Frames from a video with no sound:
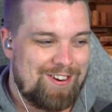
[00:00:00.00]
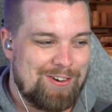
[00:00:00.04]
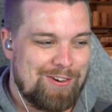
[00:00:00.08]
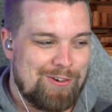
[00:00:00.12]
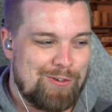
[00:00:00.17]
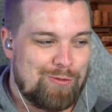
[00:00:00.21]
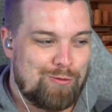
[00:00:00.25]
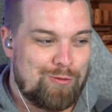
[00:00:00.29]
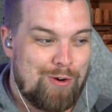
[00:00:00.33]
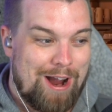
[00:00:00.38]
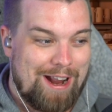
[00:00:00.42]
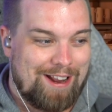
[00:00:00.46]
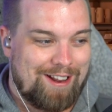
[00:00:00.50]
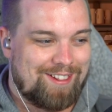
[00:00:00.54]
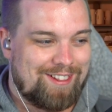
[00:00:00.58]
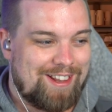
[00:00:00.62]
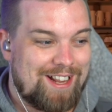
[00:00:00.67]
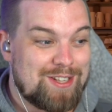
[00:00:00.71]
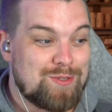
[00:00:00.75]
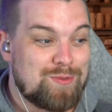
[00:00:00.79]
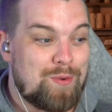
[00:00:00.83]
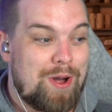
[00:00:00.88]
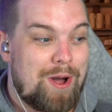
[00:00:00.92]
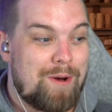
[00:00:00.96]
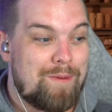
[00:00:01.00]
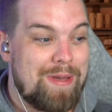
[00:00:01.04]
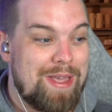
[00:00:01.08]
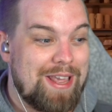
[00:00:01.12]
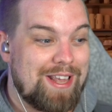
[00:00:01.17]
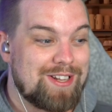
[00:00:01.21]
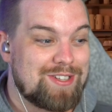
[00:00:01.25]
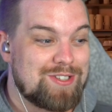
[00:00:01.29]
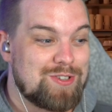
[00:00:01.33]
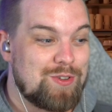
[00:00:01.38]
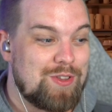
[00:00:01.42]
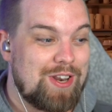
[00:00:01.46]
Right, that's why I'll make
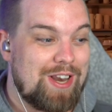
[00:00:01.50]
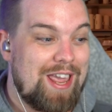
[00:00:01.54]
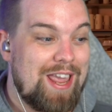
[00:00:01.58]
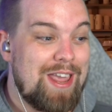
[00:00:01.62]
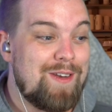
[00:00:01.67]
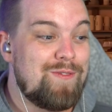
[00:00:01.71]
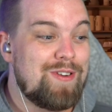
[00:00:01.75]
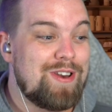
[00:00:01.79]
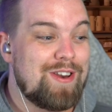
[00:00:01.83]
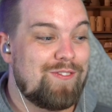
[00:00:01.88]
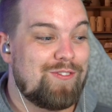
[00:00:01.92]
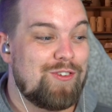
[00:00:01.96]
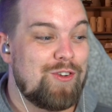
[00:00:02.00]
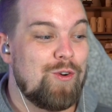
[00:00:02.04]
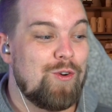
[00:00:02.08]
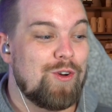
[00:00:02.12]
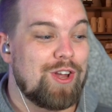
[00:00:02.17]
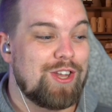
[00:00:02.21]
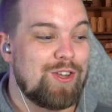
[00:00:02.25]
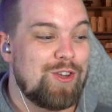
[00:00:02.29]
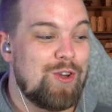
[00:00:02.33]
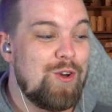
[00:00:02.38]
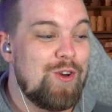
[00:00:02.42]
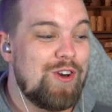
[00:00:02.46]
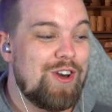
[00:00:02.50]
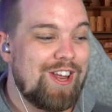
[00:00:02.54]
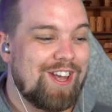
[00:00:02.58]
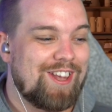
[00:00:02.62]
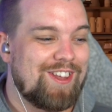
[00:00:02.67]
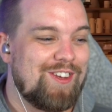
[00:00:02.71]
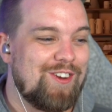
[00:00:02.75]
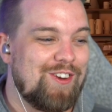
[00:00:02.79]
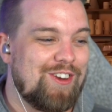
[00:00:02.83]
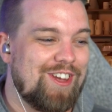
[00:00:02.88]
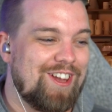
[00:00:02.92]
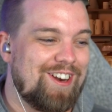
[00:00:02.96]
it so that even if you're a eunuch,
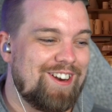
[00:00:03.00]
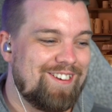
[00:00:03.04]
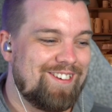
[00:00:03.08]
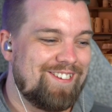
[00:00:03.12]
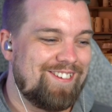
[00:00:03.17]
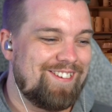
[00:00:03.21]
you can...